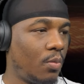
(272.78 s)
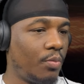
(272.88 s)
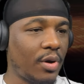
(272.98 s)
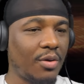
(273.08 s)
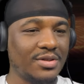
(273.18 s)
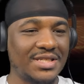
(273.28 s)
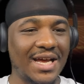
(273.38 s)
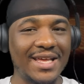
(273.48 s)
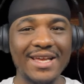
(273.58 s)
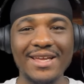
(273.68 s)
Bro, was
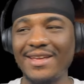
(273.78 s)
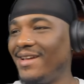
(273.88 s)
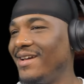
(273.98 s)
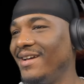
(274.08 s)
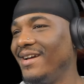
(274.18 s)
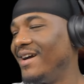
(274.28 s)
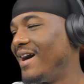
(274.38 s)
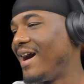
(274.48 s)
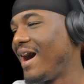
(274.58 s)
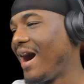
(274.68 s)
that it?
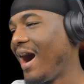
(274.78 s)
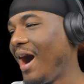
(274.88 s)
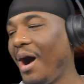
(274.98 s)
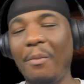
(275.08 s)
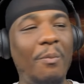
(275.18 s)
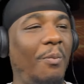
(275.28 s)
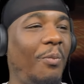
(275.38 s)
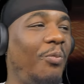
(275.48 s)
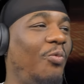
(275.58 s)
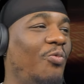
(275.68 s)

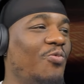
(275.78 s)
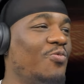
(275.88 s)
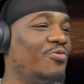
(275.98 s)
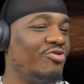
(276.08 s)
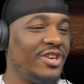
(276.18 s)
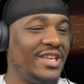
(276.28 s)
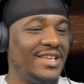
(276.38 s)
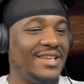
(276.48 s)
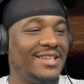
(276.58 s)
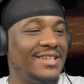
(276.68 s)
Um,
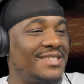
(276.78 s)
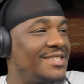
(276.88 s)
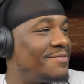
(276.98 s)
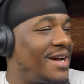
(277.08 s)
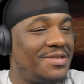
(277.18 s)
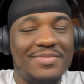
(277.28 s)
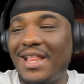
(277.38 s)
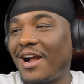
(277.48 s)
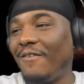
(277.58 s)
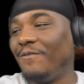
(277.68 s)
we. This is about to be
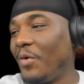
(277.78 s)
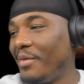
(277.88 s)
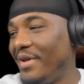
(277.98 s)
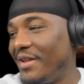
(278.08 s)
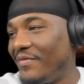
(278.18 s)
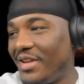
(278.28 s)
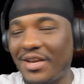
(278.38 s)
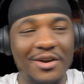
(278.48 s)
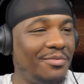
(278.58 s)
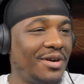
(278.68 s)
like a four-minute
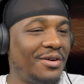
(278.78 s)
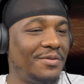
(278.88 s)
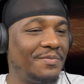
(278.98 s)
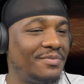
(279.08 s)
video, bro.